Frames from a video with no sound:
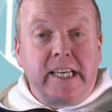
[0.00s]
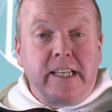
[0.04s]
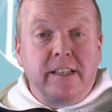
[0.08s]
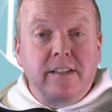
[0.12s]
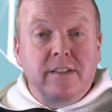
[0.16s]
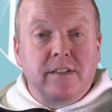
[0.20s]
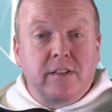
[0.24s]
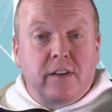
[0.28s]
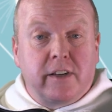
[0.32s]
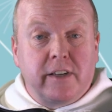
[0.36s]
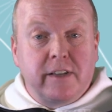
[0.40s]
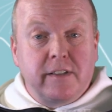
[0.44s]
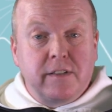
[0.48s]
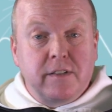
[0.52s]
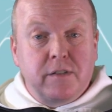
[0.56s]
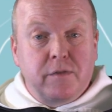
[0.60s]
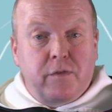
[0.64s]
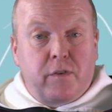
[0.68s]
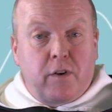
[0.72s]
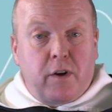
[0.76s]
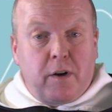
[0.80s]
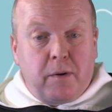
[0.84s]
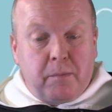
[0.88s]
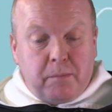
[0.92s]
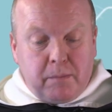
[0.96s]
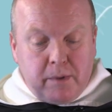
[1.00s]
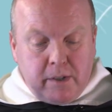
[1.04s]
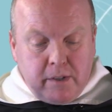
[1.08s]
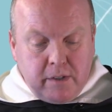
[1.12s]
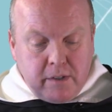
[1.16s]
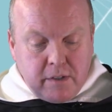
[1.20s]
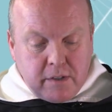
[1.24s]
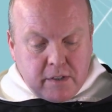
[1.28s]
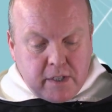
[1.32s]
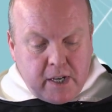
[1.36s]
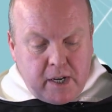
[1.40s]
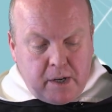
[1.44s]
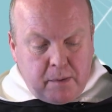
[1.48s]
insights from
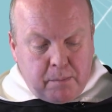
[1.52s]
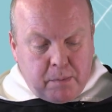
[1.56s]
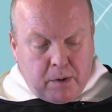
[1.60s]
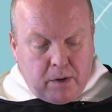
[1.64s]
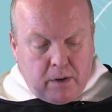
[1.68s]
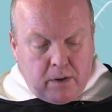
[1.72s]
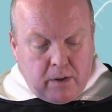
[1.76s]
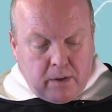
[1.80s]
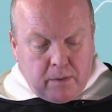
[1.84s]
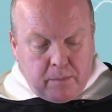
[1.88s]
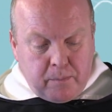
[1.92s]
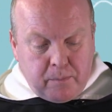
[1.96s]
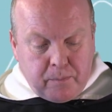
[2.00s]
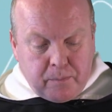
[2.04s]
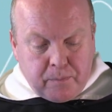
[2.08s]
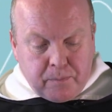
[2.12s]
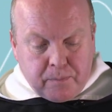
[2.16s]
St. Paul.